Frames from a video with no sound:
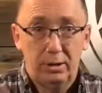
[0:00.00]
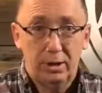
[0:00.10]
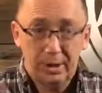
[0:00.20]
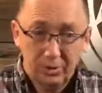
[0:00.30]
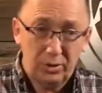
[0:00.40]
And
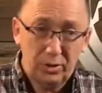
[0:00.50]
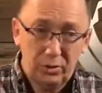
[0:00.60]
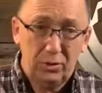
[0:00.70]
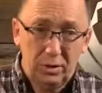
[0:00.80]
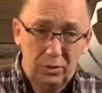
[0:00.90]
it's
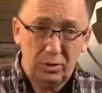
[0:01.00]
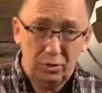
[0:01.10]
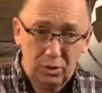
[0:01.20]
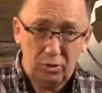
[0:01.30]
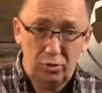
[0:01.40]
the
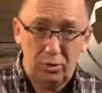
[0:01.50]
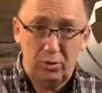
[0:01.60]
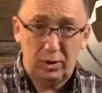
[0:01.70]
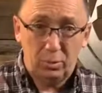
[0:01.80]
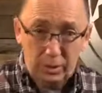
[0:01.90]
Christians.
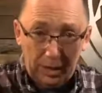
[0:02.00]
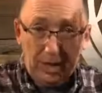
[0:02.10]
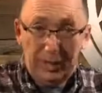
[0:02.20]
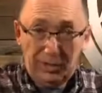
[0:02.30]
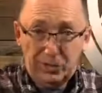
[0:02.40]
Like when God
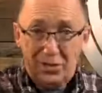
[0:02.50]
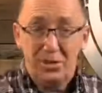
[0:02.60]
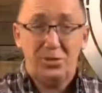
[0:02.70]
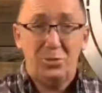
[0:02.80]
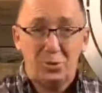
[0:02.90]
looks down at
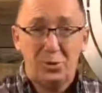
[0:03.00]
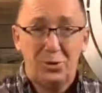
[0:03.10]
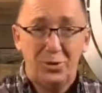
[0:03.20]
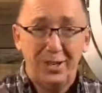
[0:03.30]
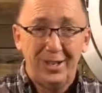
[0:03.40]
the
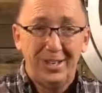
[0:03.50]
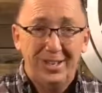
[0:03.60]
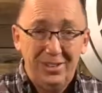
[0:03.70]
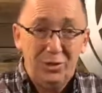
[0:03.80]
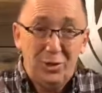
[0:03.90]
world, he
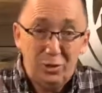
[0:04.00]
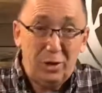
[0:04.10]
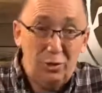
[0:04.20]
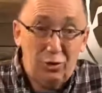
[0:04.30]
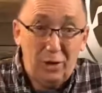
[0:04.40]
sees us
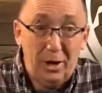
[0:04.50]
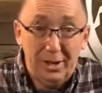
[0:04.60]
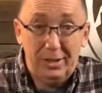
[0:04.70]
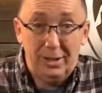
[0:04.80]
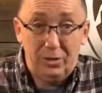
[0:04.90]
shining
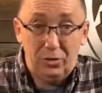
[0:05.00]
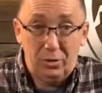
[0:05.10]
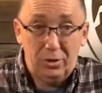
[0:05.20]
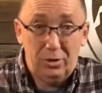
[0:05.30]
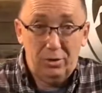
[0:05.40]
like
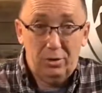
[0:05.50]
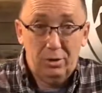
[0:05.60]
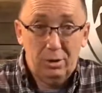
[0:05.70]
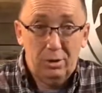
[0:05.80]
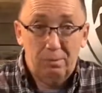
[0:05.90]
stars
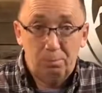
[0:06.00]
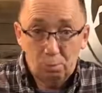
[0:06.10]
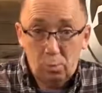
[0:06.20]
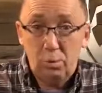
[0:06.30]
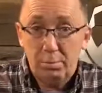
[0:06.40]
when
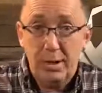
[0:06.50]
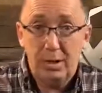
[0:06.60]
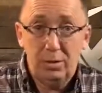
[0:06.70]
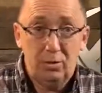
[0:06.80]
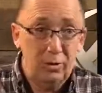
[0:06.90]
we make a
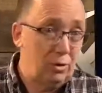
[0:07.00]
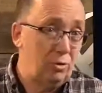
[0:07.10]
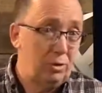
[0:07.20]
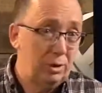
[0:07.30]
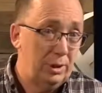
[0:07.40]
decision
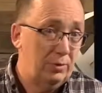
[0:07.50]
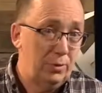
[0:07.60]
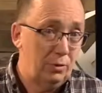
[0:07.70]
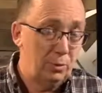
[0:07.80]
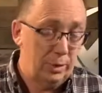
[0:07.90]
to live
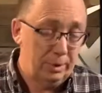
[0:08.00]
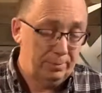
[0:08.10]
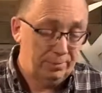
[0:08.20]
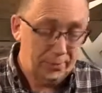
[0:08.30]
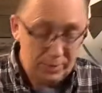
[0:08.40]
this way.
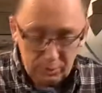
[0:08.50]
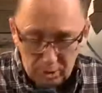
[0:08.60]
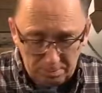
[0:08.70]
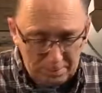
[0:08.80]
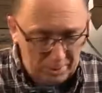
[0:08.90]
And it's all
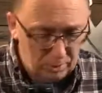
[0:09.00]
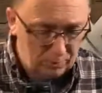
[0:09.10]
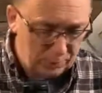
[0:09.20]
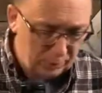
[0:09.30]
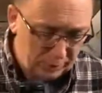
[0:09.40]
powerful
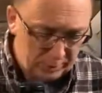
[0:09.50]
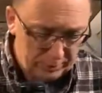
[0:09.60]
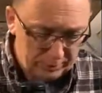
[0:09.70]
stuff.